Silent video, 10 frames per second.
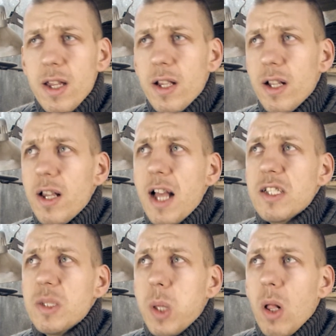in the
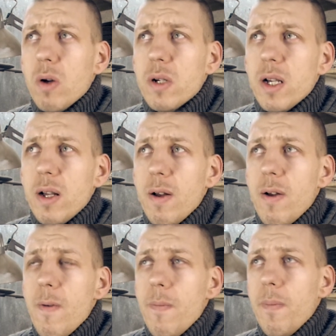next vlog,
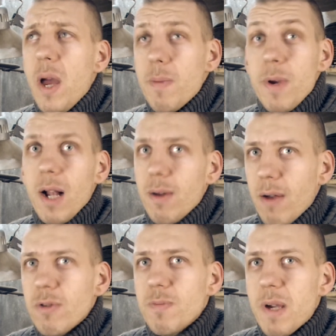maybe
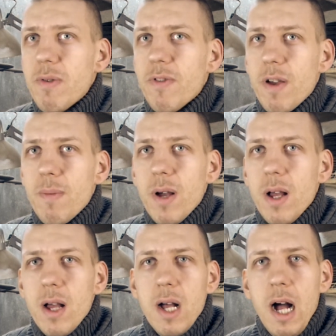I will speak with him,
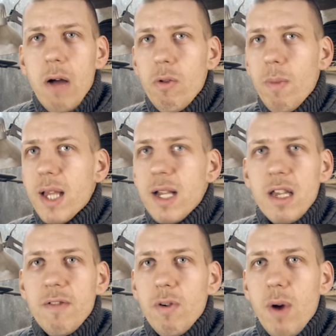I will make a
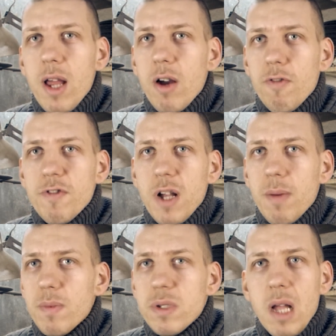giveaway of
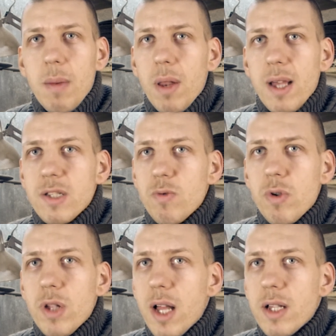some stabilized
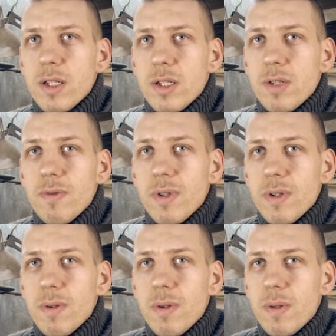wood and
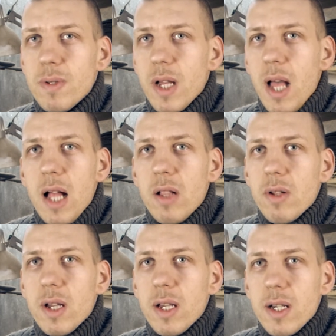the
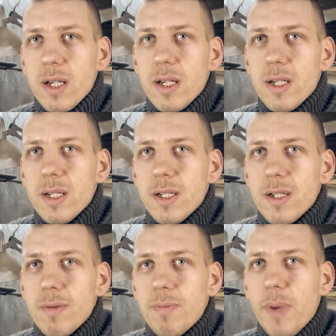elk
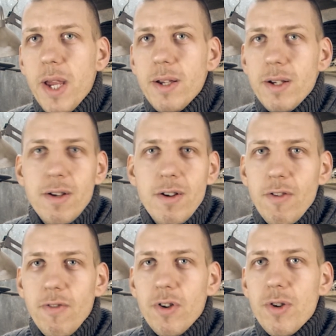pin
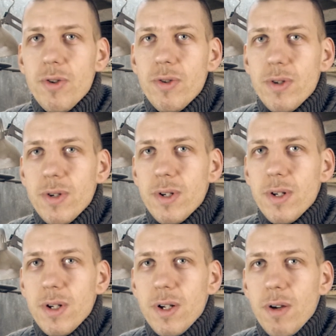for you.
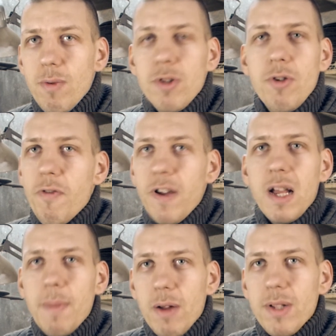What do you
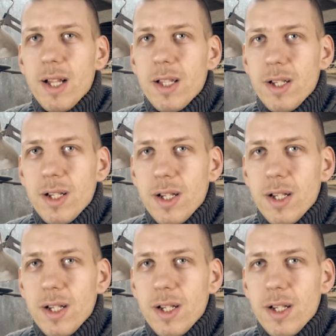think about that?